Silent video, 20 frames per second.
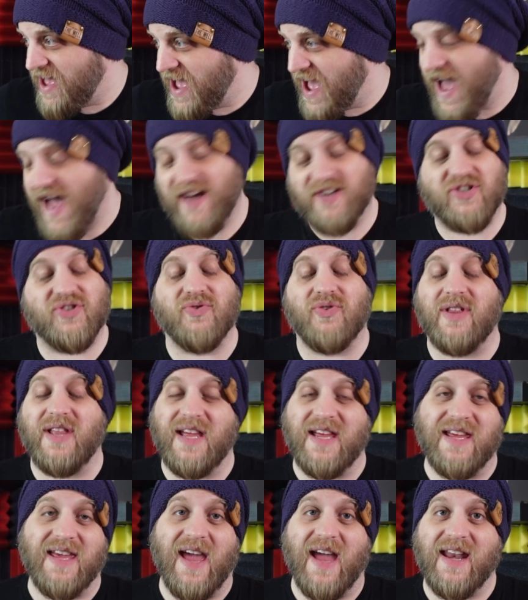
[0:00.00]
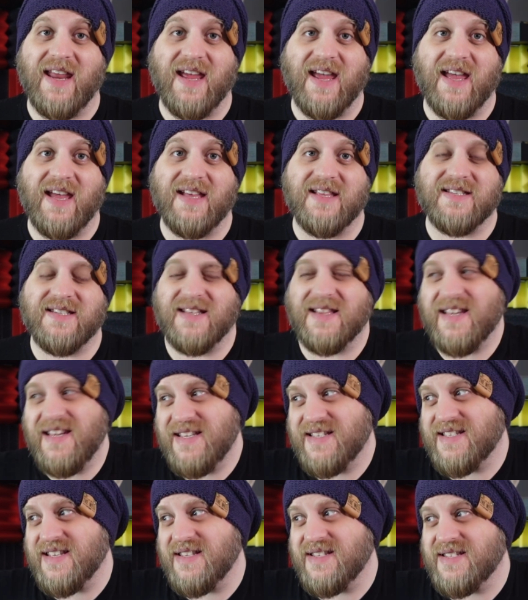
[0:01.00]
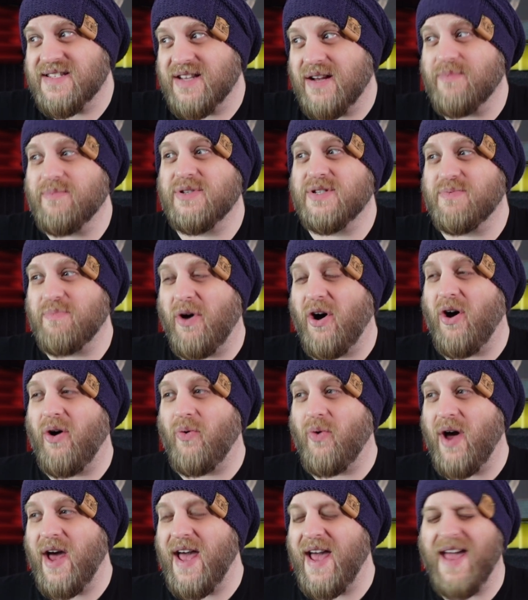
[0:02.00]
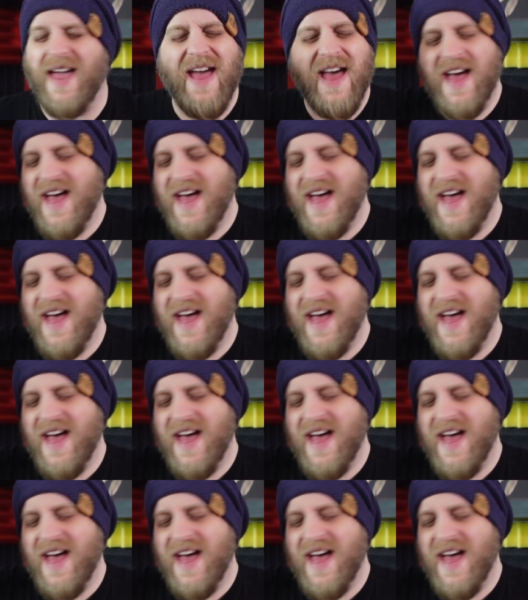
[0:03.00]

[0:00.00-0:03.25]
actually getting it, at least in some small way.